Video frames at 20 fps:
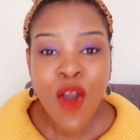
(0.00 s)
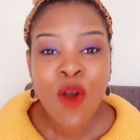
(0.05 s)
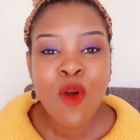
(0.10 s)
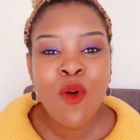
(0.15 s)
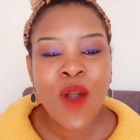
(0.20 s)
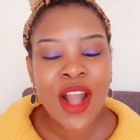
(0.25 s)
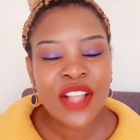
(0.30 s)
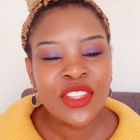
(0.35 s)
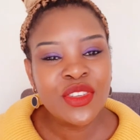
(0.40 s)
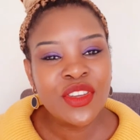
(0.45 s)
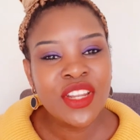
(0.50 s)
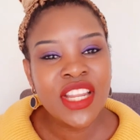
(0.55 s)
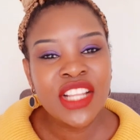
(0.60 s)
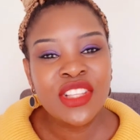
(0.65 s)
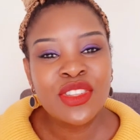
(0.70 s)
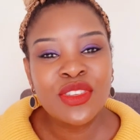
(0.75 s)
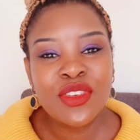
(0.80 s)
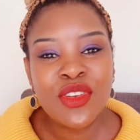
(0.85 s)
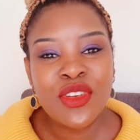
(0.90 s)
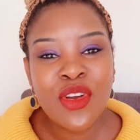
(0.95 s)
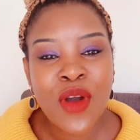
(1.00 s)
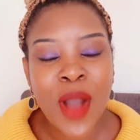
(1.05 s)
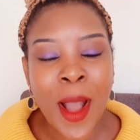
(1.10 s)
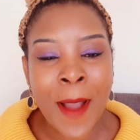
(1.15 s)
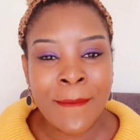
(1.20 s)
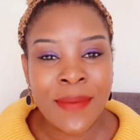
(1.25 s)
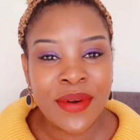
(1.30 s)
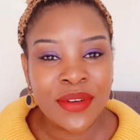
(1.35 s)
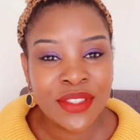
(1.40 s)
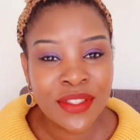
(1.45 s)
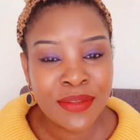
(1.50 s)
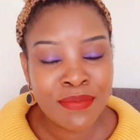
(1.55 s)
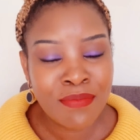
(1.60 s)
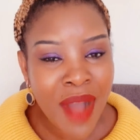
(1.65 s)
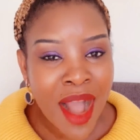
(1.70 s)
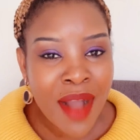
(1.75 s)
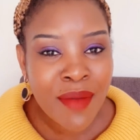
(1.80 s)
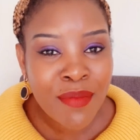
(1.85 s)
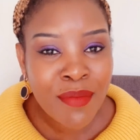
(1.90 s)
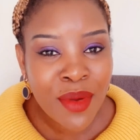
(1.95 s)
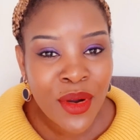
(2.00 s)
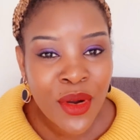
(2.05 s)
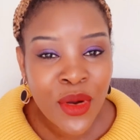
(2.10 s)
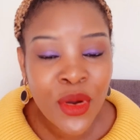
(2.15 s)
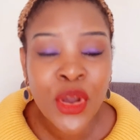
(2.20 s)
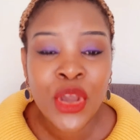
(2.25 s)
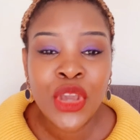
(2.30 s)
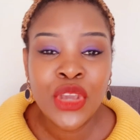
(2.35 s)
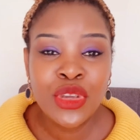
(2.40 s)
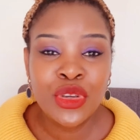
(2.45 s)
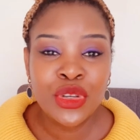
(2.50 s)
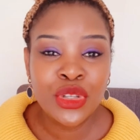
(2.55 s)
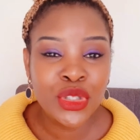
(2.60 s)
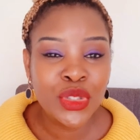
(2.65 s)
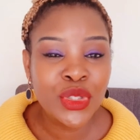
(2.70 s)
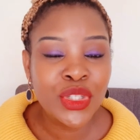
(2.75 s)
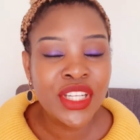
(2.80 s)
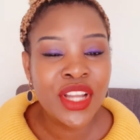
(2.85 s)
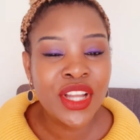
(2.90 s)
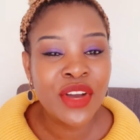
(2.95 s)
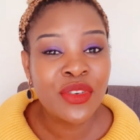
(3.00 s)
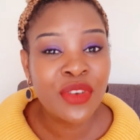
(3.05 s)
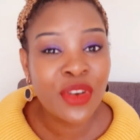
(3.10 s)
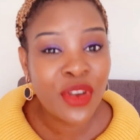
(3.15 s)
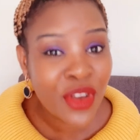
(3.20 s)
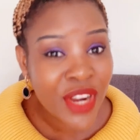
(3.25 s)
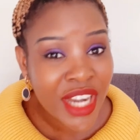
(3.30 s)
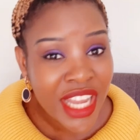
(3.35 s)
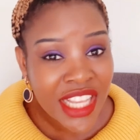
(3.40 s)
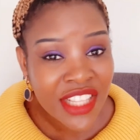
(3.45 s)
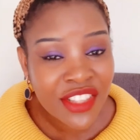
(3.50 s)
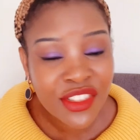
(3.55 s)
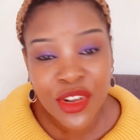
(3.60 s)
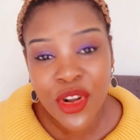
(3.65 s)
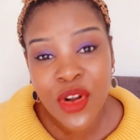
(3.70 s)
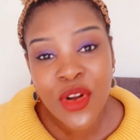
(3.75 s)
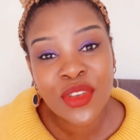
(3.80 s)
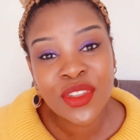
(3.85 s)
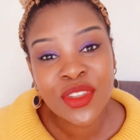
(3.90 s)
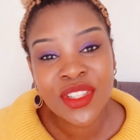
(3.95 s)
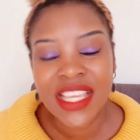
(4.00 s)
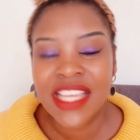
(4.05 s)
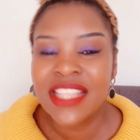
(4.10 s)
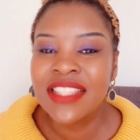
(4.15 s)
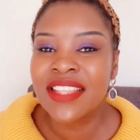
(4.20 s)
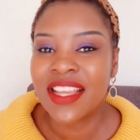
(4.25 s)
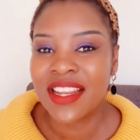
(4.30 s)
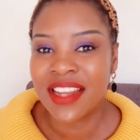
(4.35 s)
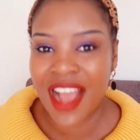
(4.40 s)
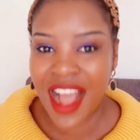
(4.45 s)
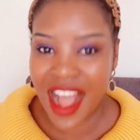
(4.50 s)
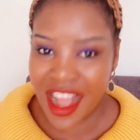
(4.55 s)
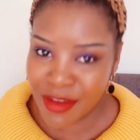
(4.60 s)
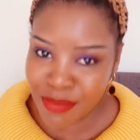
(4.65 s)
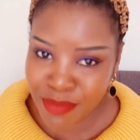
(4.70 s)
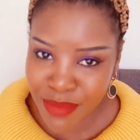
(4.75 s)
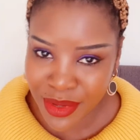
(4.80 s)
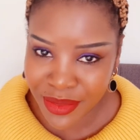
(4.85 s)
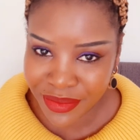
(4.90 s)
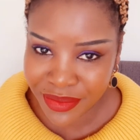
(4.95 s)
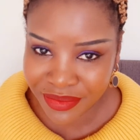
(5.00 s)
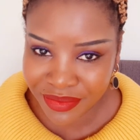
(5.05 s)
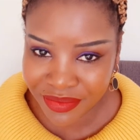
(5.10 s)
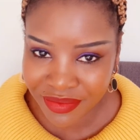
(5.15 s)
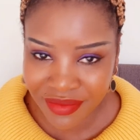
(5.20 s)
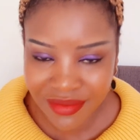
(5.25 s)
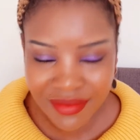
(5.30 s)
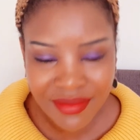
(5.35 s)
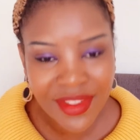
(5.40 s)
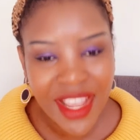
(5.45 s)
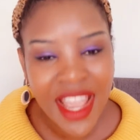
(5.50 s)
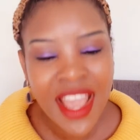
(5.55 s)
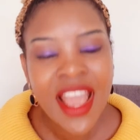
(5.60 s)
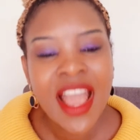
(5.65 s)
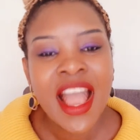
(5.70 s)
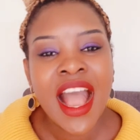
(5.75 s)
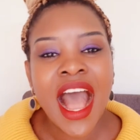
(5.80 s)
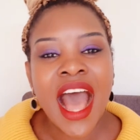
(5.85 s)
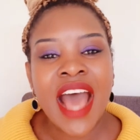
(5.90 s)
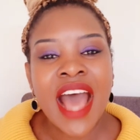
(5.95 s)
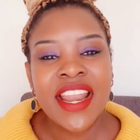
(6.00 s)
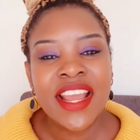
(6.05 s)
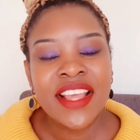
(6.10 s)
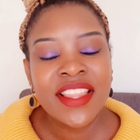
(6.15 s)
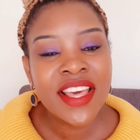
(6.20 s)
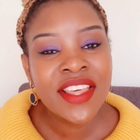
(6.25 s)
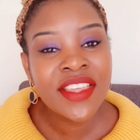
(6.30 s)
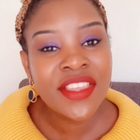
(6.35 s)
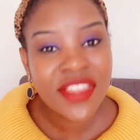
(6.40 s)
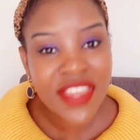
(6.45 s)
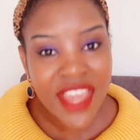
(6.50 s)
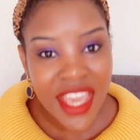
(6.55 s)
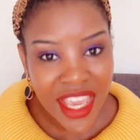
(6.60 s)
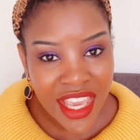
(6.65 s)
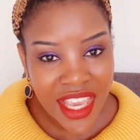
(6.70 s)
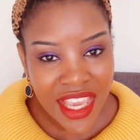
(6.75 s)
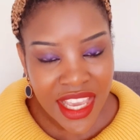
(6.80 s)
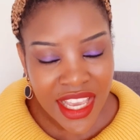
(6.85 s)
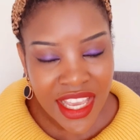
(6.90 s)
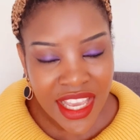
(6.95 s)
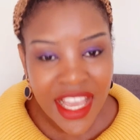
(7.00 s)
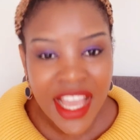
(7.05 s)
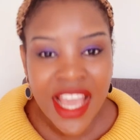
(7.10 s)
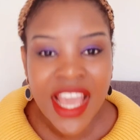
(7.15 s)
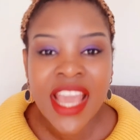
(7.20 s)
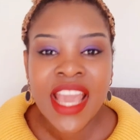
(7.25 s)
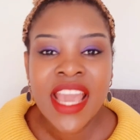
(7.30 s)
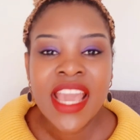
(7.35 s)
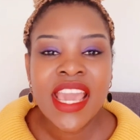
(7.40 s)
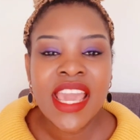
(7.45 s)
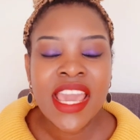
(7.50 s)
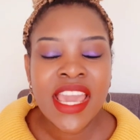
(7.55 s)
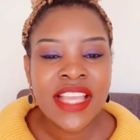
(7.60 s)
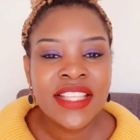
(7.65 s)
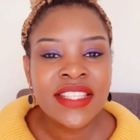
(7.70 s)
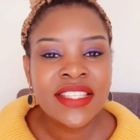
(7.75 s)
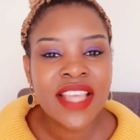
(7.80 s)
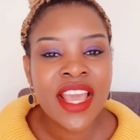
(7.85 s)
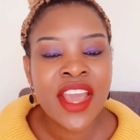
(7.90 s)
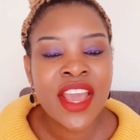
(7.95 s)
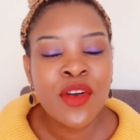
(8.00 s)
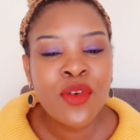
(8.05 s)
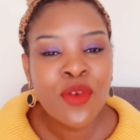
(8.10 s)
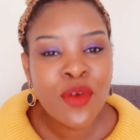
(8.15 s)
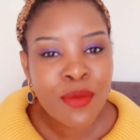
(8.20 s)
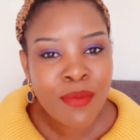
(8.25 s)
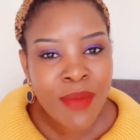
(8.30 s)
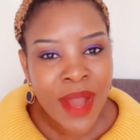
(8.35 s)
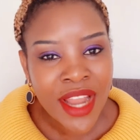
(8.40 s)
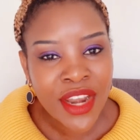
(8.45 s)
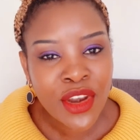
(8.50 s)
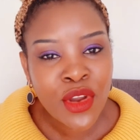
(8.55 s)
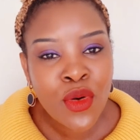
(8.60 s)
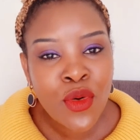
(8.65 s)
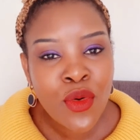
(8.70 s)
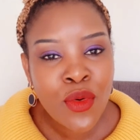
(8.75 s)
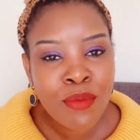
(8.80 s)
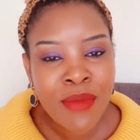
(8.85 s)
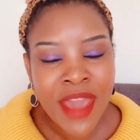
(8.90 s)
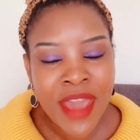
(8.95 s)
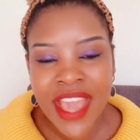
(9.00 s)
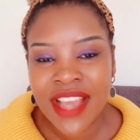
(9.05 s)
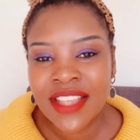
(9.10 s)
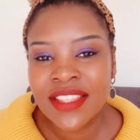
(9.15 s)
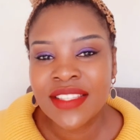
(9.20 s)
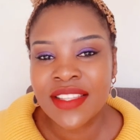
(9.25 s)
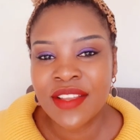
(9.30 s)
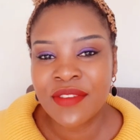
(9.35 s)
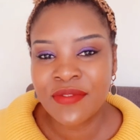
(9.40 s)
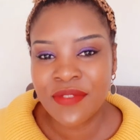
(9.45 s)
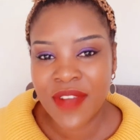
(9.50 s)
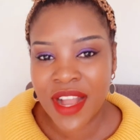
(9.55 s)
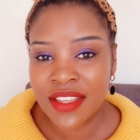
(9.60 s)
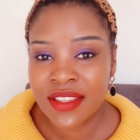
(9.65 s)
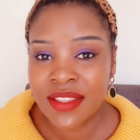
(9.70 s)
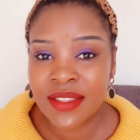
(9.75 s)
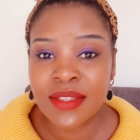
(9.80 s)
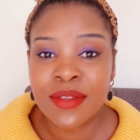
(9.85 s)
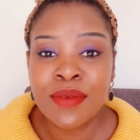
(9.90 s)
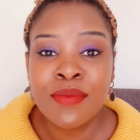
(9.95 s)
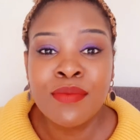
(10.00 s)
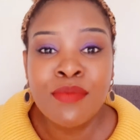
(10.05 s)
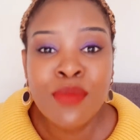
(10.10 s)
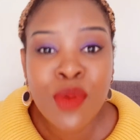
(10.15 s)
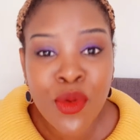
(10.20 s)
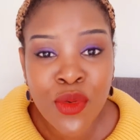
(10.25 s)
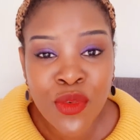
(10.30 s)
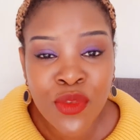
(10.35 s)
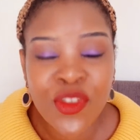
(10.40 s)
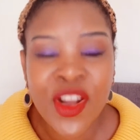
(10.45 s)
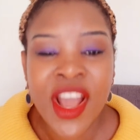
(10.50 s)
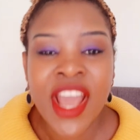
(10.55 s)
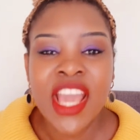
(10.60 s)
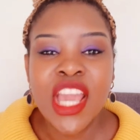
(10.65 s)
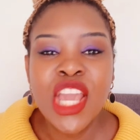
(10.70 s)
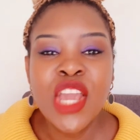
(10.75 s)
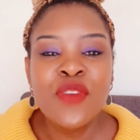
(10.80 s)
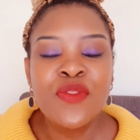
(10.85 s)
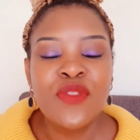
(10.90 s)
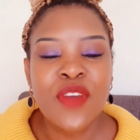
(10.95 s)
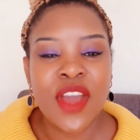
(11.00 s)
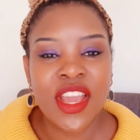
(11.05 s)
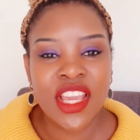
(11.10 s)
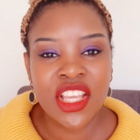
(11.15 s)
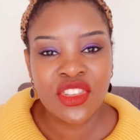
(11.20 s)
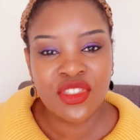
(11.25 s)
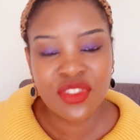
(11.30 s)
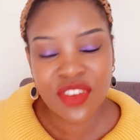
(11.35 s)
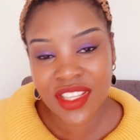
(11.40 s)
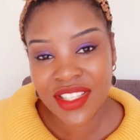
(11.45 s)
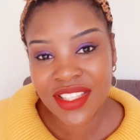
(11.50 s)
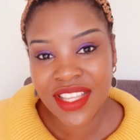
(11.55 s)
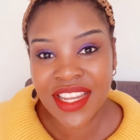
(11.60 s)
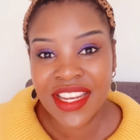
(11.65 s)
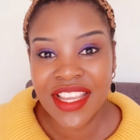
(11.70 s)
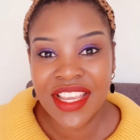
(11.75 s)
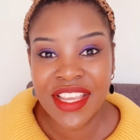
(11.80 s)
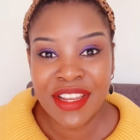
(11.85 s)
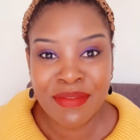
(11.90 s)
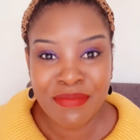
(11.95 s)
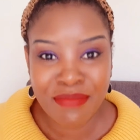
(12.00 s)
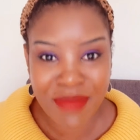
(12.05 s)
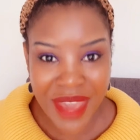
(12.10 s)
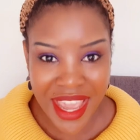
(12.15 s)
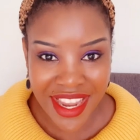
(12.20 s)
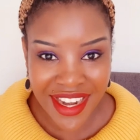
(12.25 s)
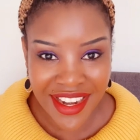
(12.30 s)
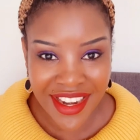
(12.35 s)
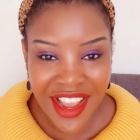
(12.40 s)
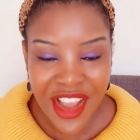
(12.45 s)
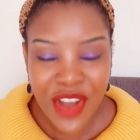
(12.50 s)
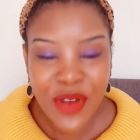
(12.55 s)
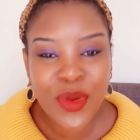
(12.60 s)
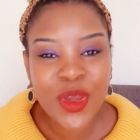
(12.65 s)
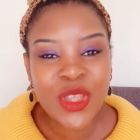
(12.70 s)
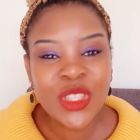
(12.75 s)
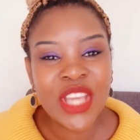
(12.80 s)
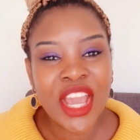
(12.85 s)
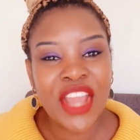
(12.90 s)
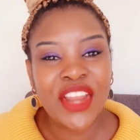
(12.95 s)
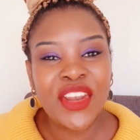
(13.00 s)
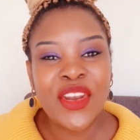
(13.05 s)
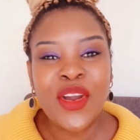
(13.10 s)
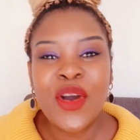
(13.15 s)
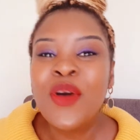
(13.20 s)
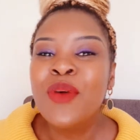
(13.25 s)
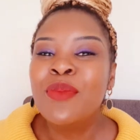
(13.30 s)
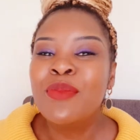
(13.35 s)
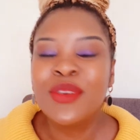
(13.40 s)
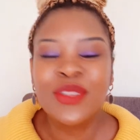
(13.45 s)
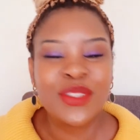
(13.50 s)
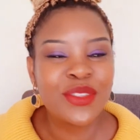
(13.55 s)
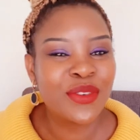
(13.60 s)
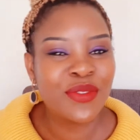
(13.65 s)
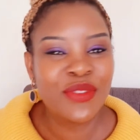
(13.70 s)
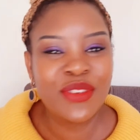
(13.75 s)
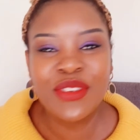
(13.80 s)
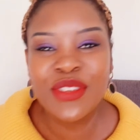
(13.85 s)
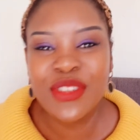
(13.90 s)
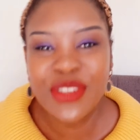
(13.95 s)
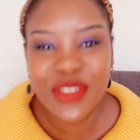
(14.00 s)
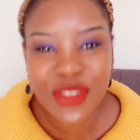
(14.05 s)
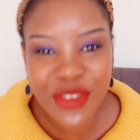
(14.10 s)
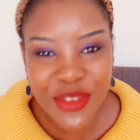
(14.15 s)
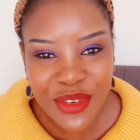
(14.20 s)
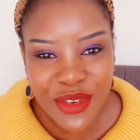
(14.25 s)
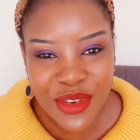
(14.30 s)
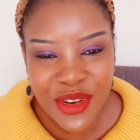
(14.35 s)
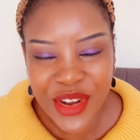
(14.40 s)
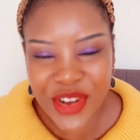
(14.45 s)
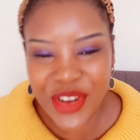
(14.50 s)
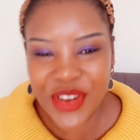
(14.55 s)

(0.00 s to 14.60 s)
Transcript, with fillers: What you need to know about Bumble, you should download it, because it's an app. Another thing, it's a woman who makes the first move. If you're interested in men, which I know most of you do,